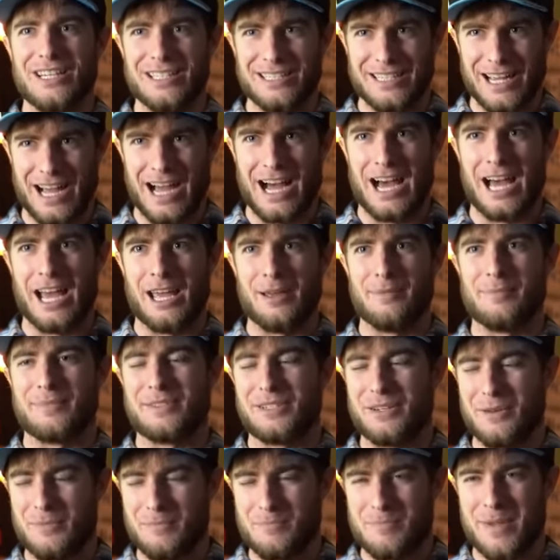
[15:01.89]
times
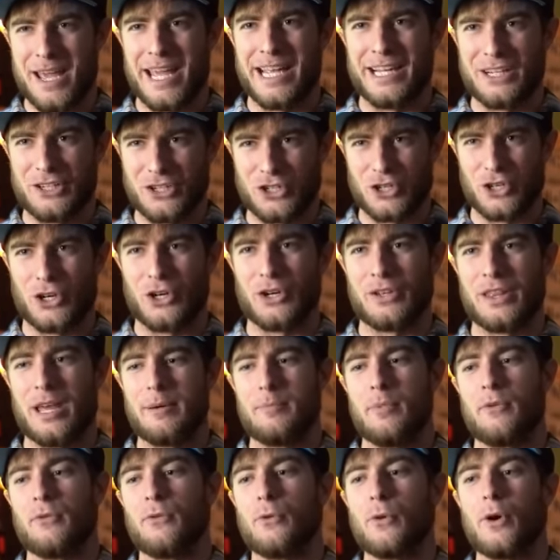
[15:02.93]
to make sure
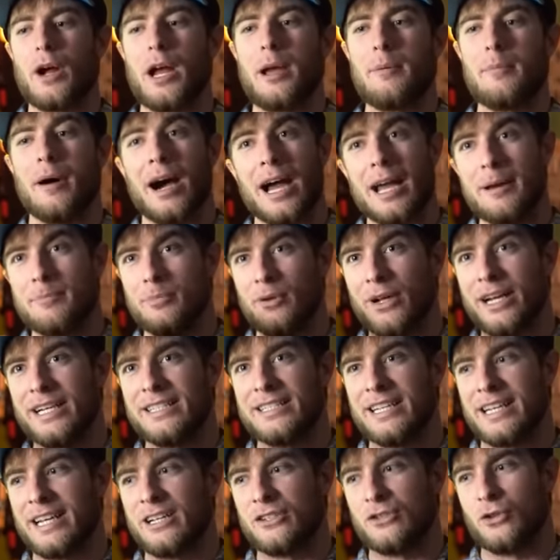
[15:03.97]
that before I buy a plane
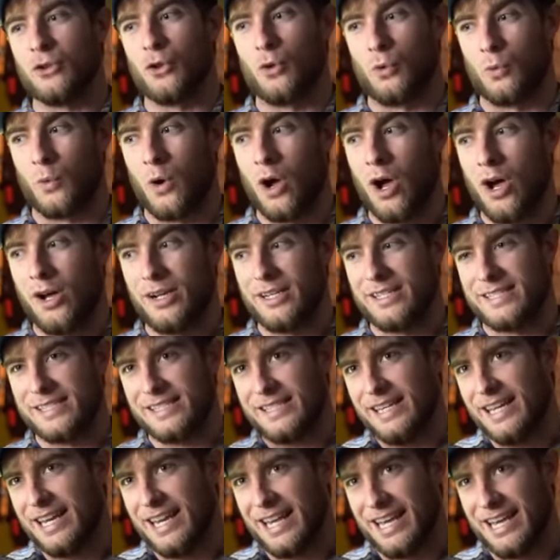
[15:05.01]
ticket to the wrong
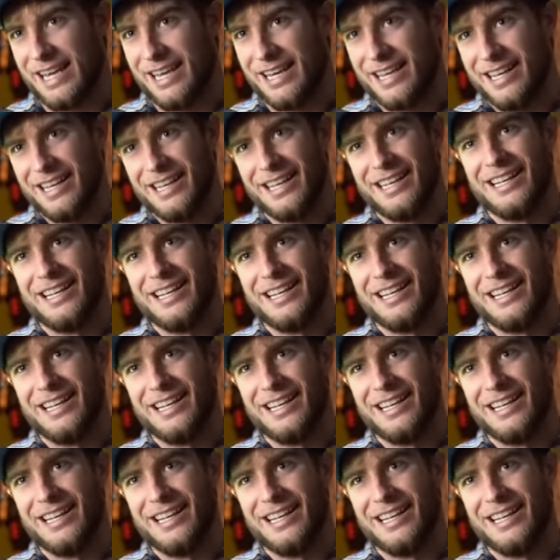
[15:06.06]
city,